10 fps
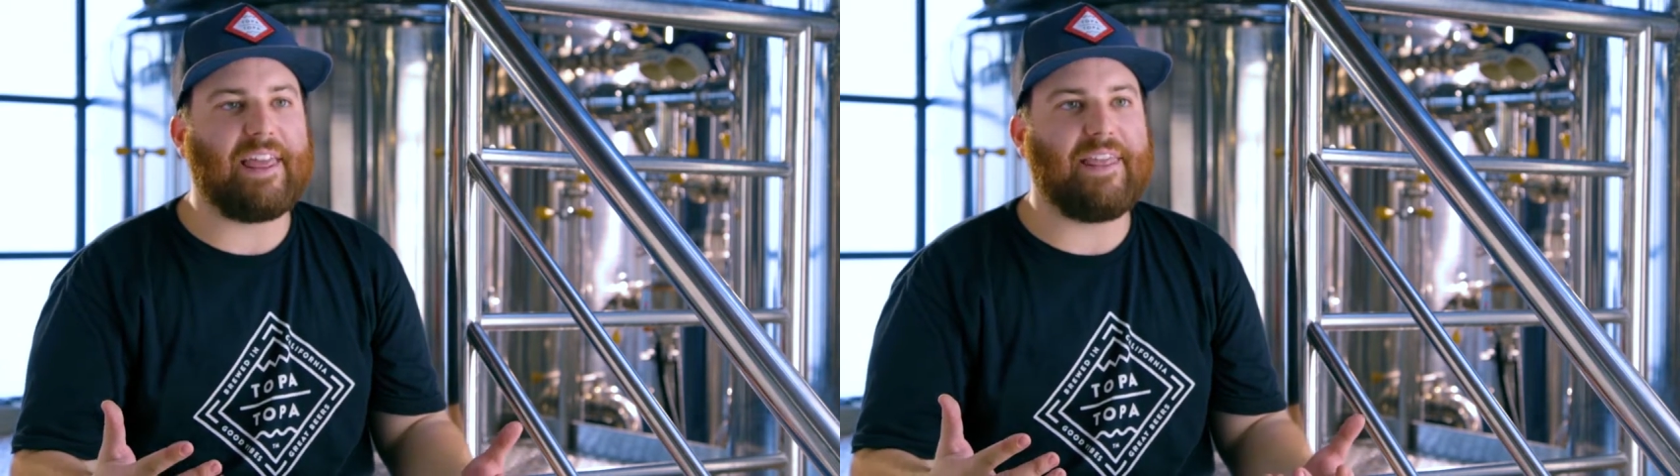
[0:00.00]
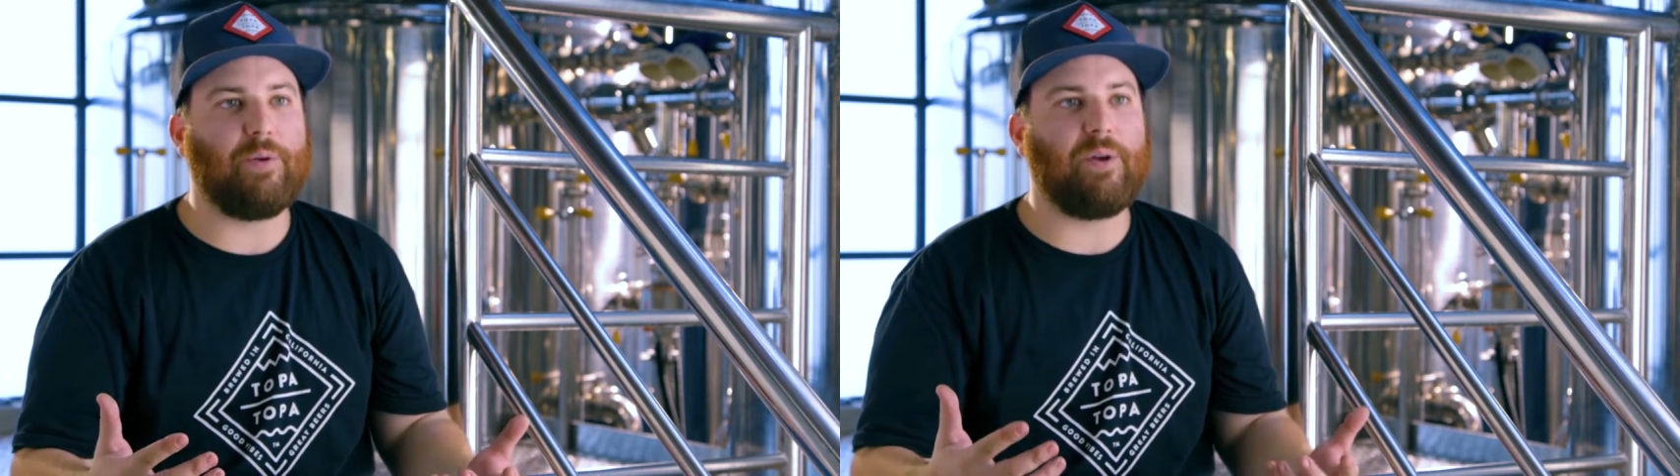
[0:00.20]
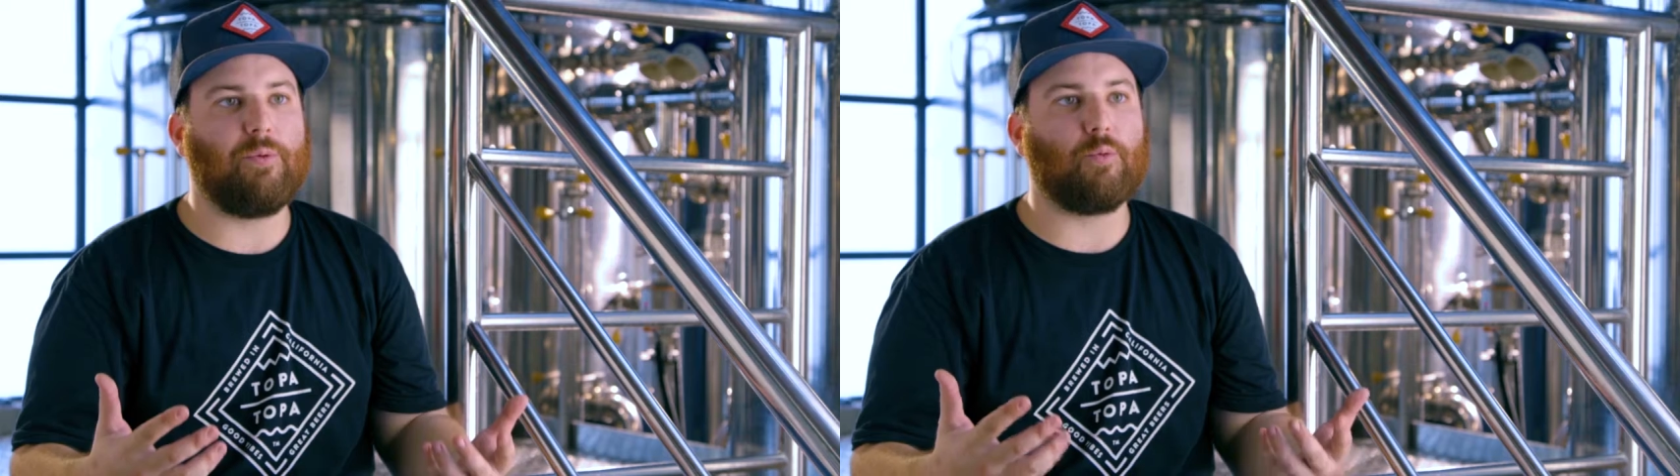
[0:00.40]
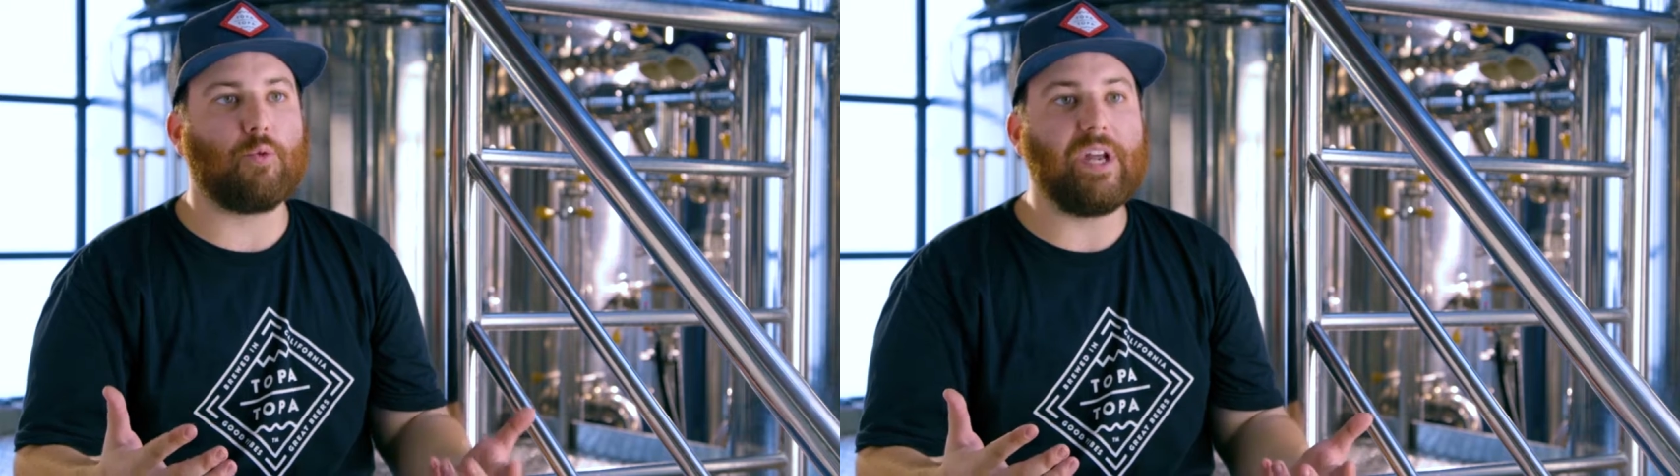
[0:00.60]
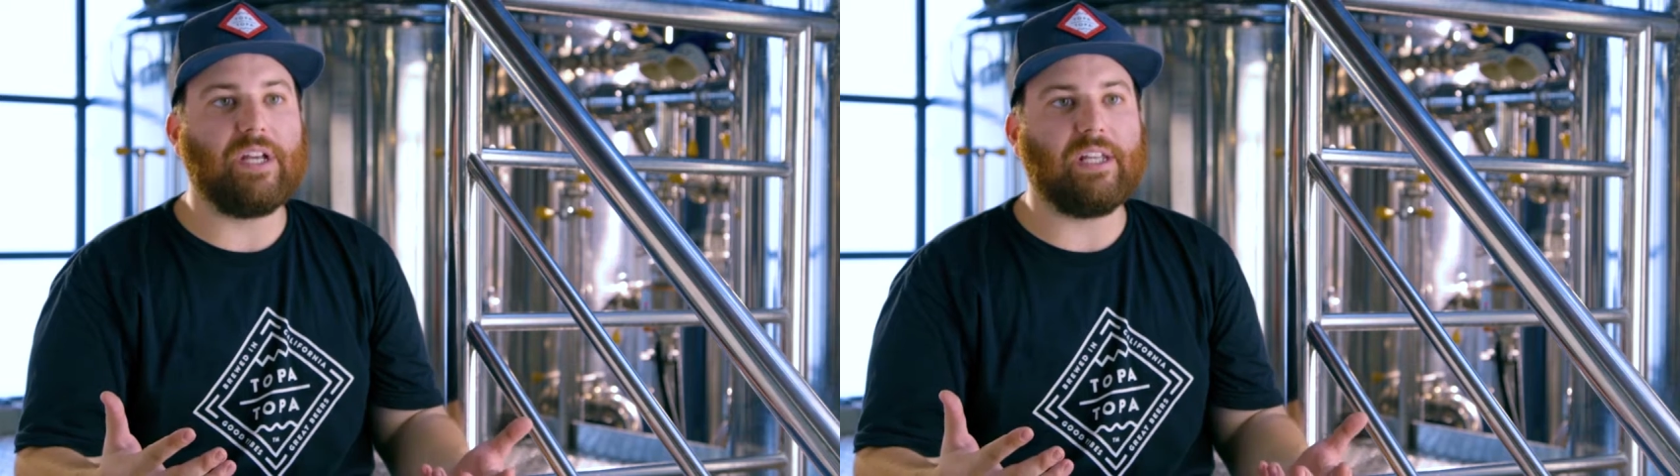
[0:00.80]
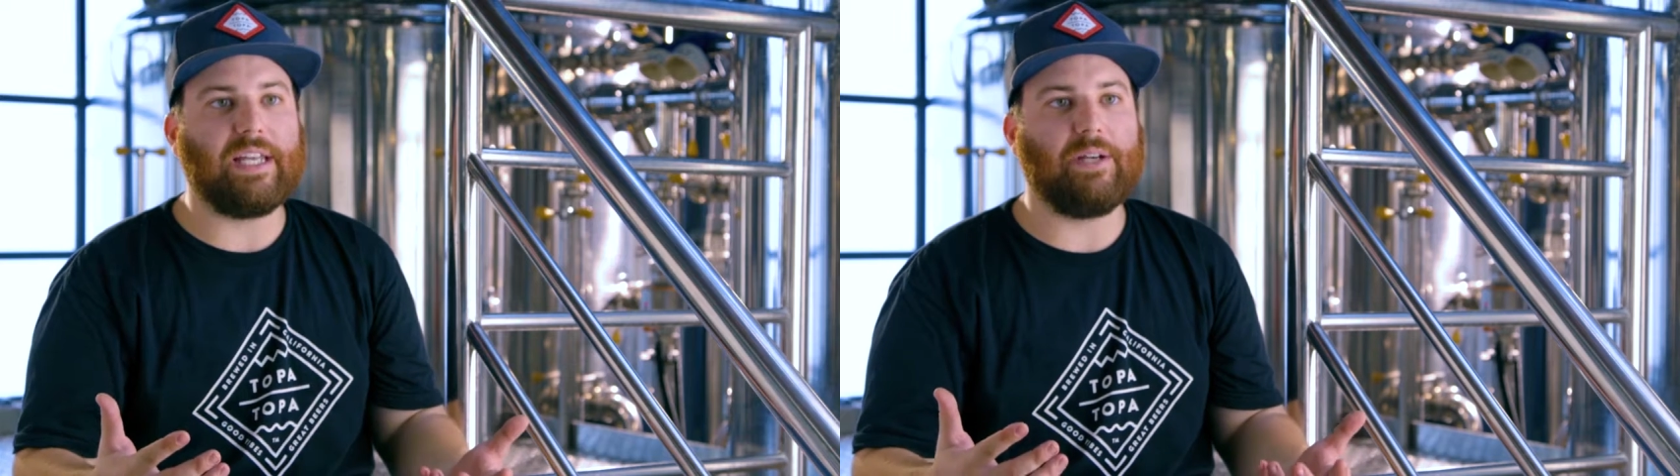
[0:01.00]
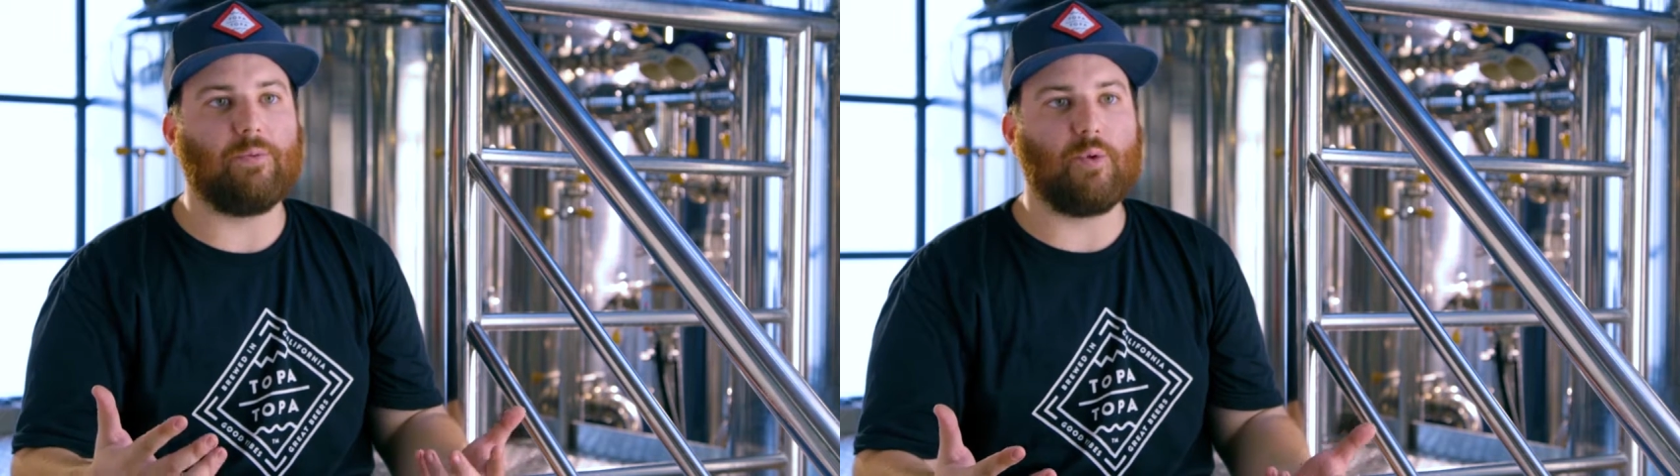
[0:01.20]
I think we really,